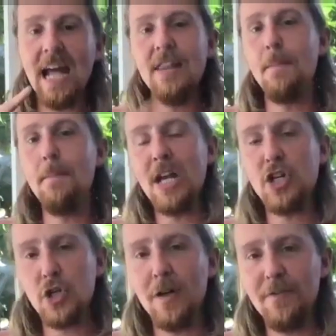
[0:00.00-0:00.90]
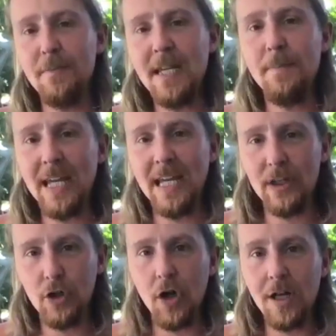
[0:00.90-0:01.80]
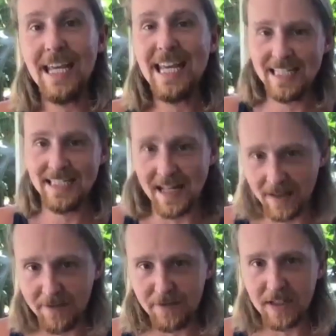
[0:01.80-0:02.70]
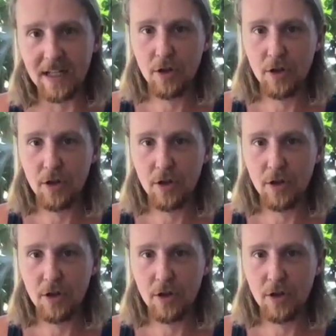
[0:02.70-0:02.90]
and the measure of me being good is deadlifting.